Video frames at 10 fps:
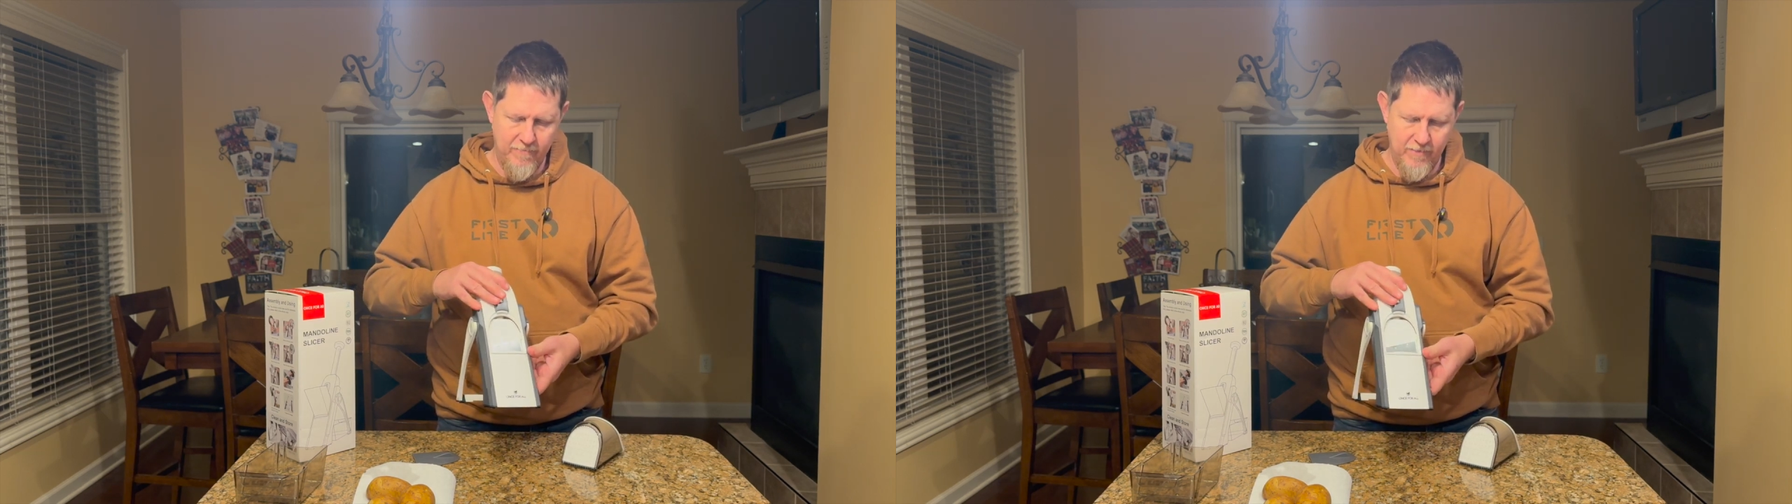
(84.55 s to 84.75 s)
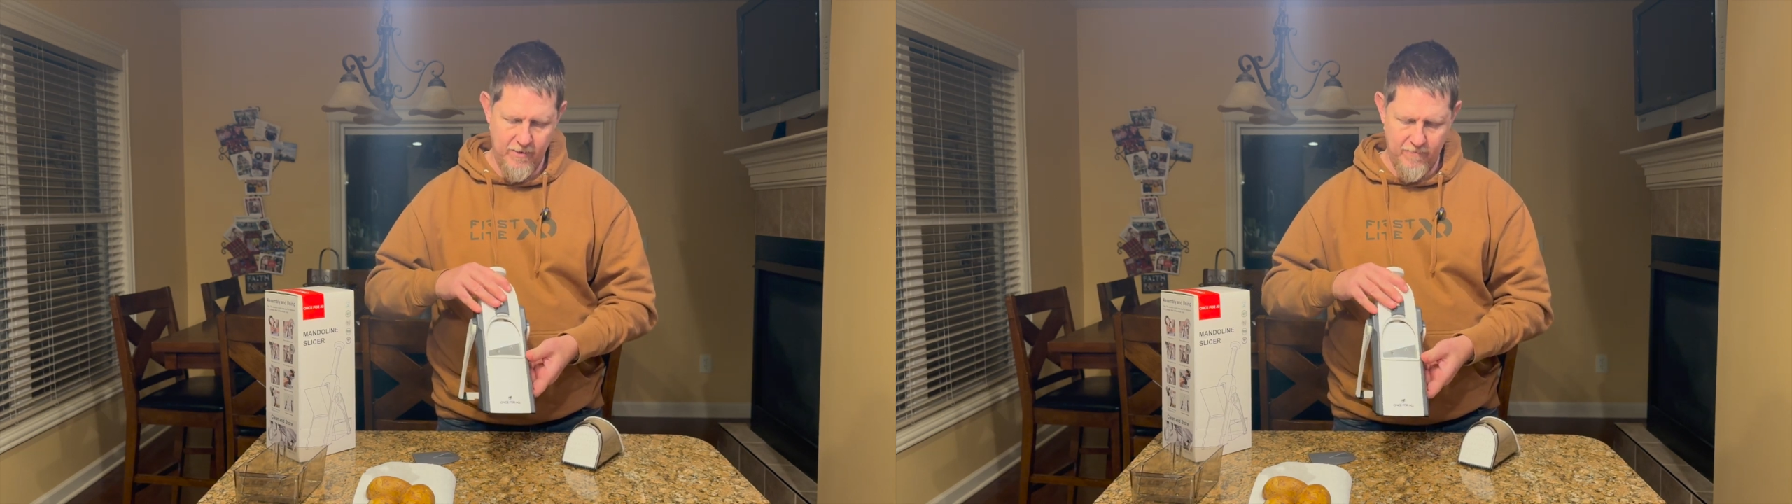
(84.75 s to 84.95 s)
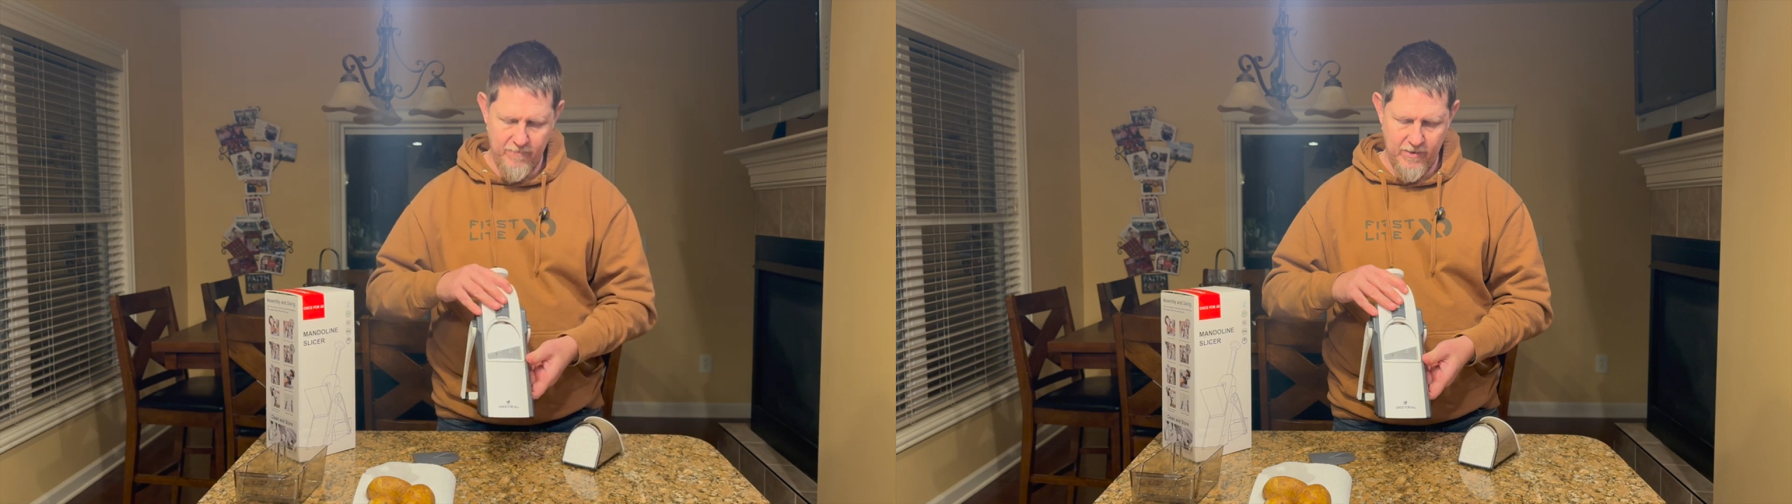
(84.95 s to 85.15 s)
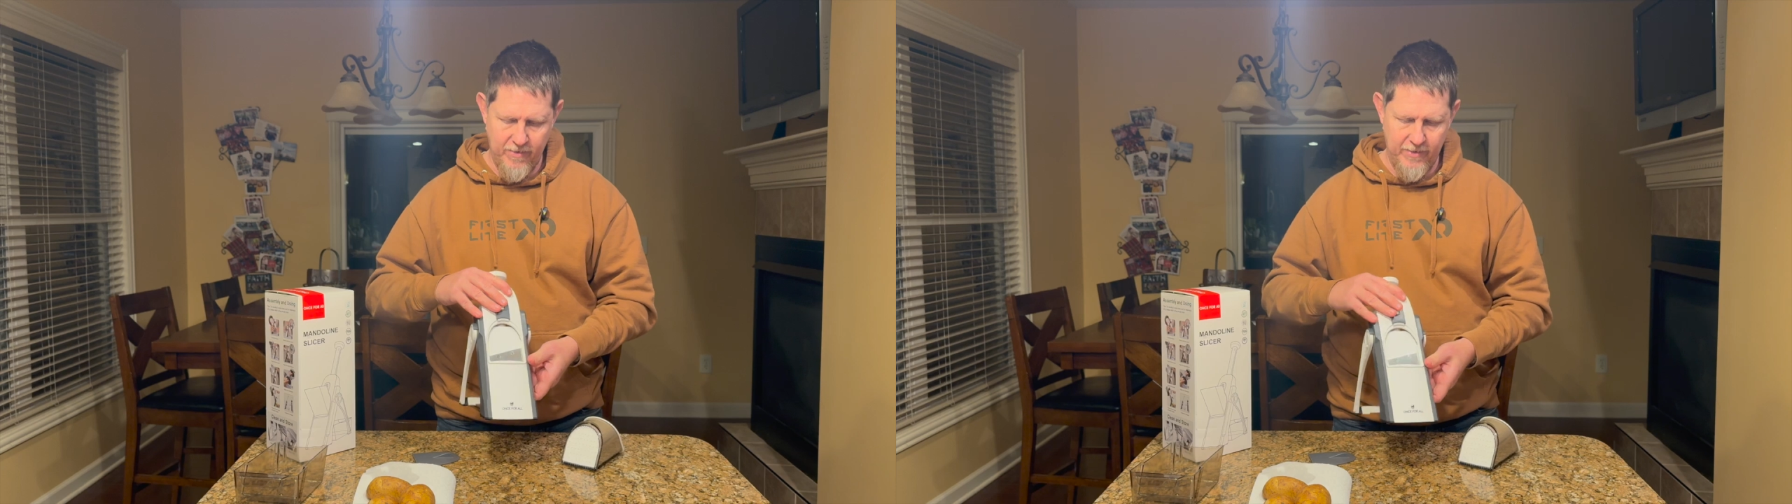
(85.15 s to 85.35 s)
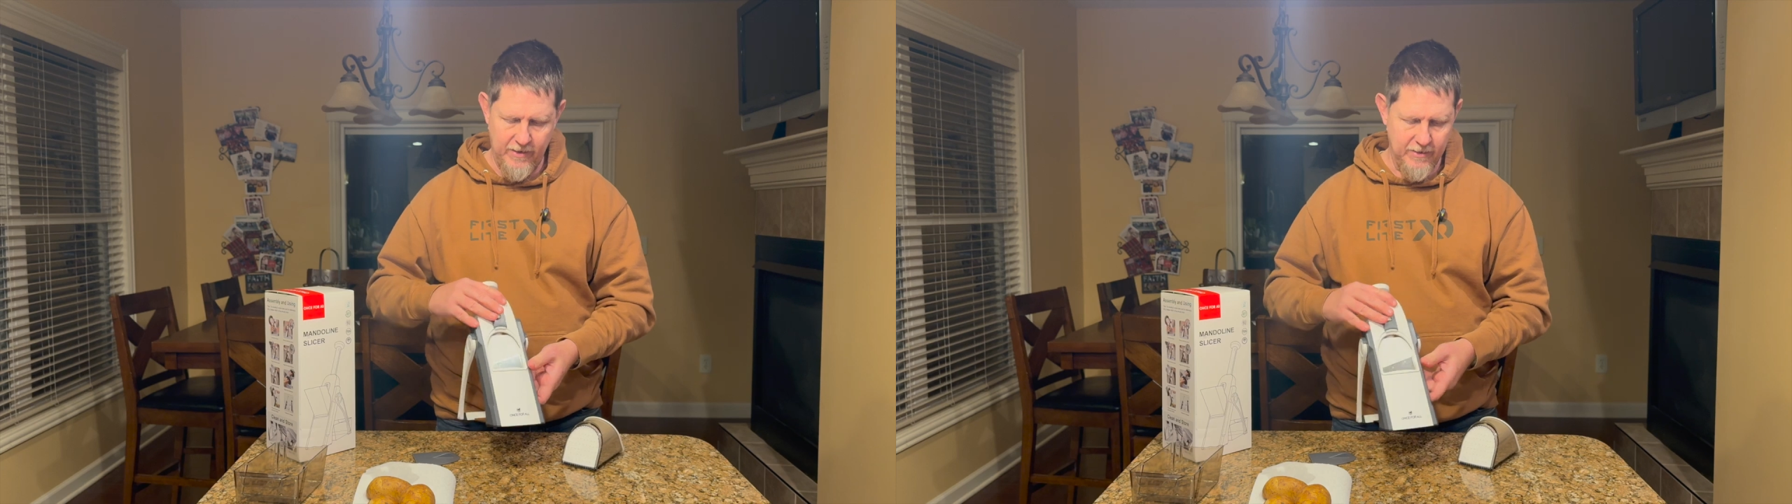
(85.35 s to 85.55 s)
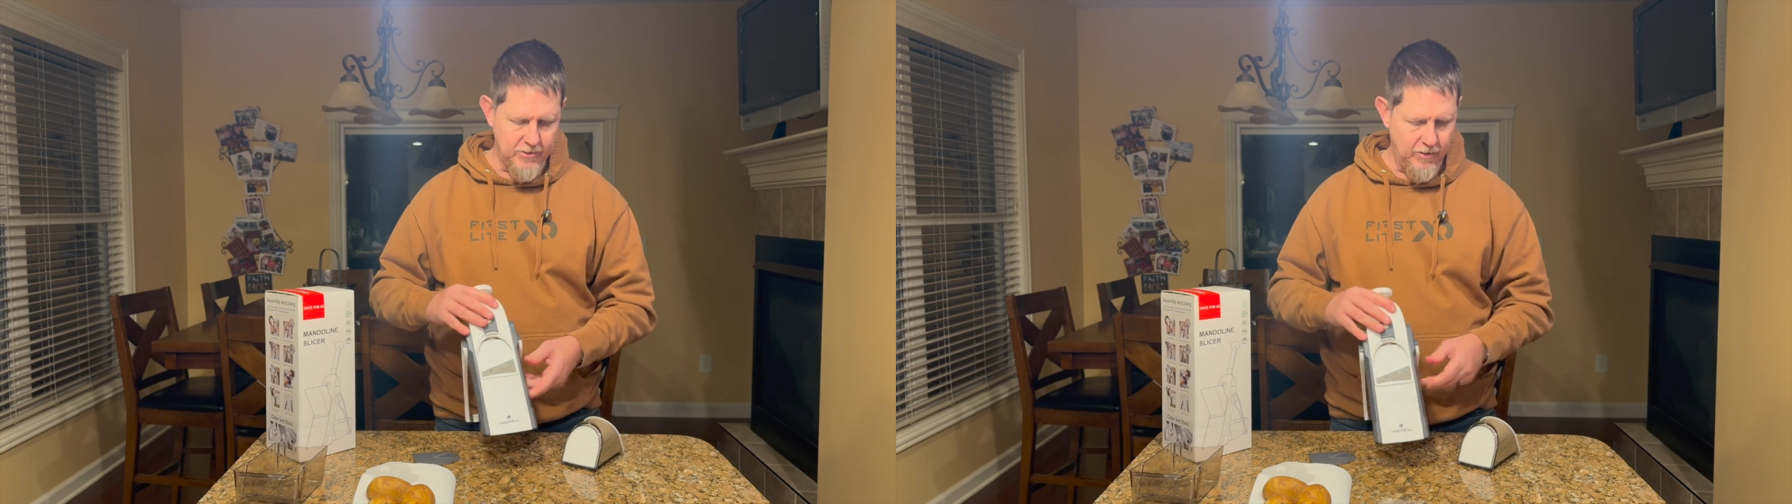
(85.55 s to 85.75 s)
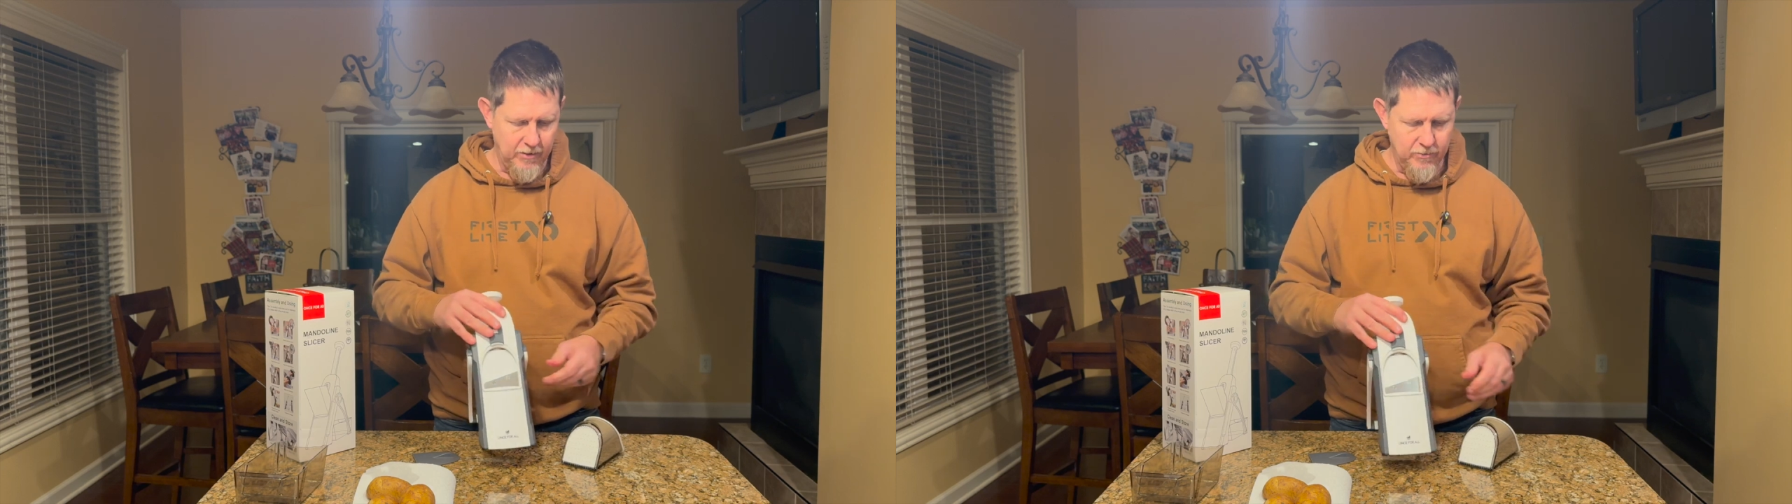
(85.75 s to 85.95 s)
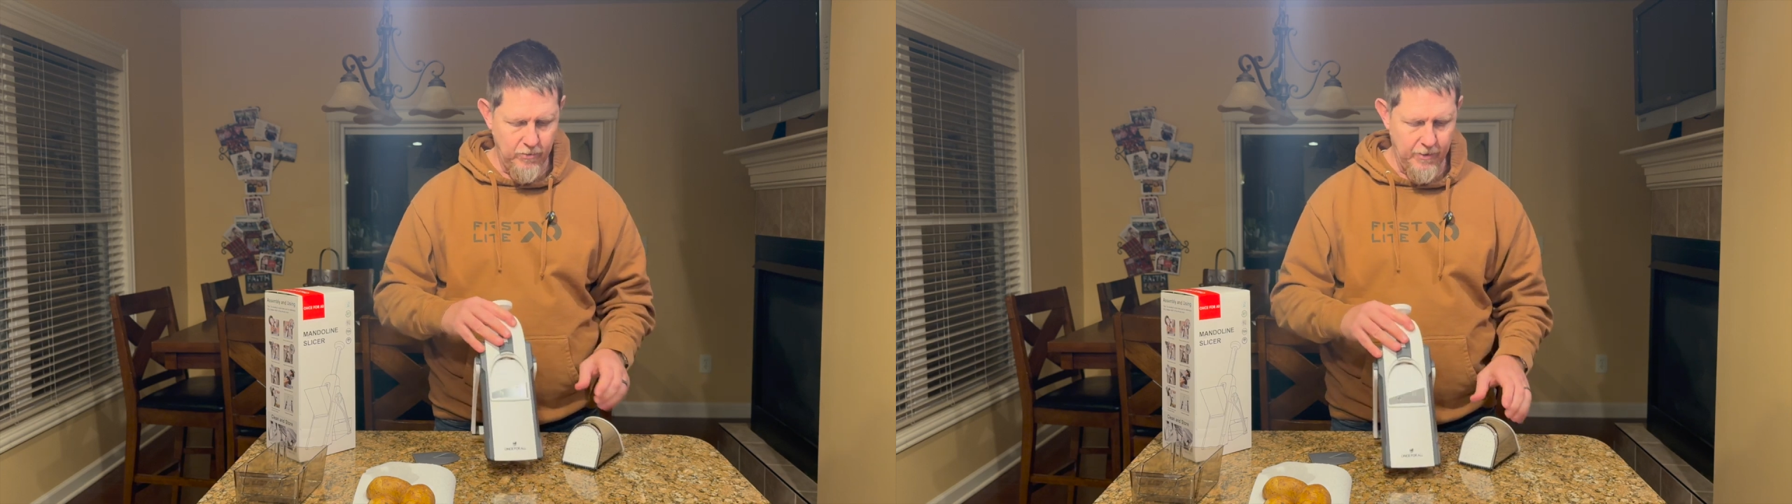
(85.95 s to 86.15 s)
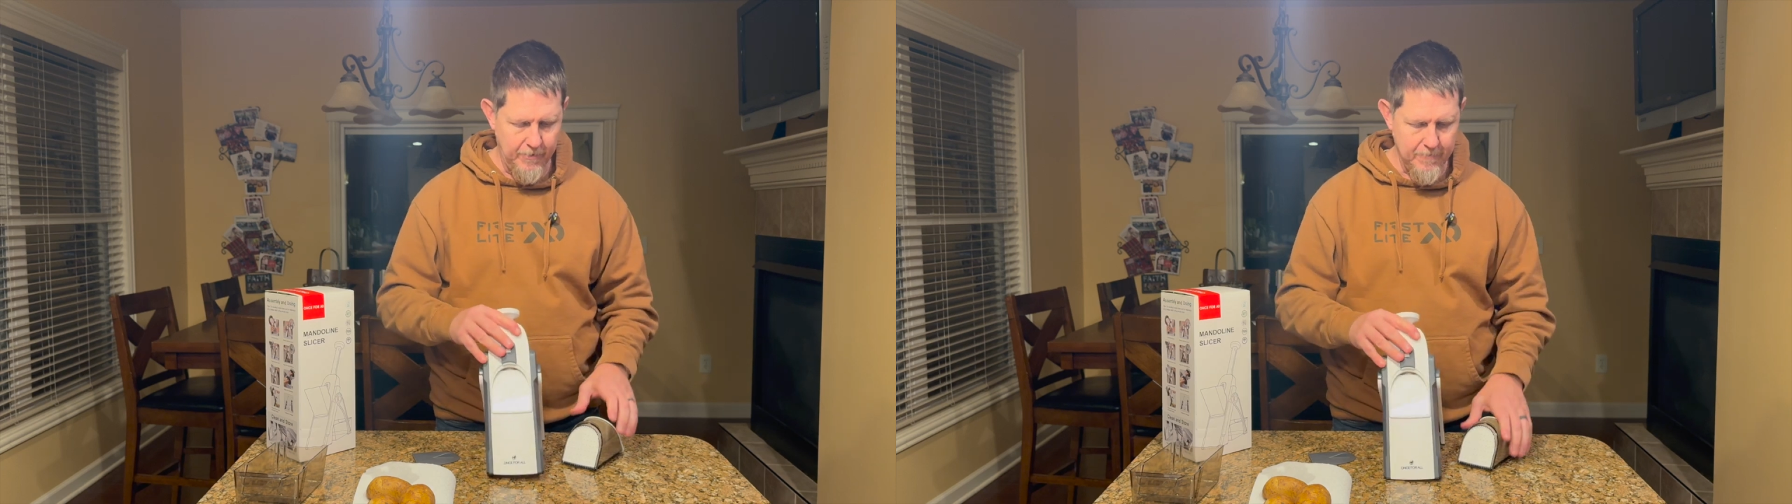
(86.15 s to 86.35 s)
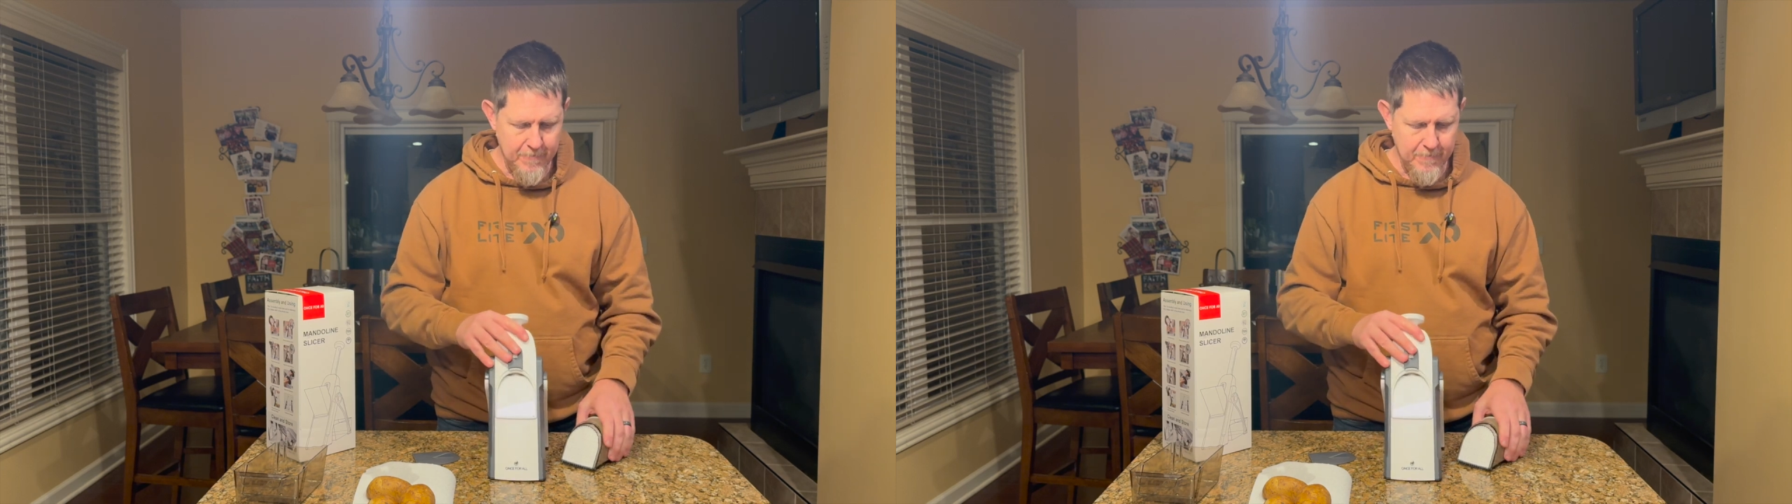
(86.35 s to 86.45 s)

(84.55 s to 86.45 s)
of thickness you can do here.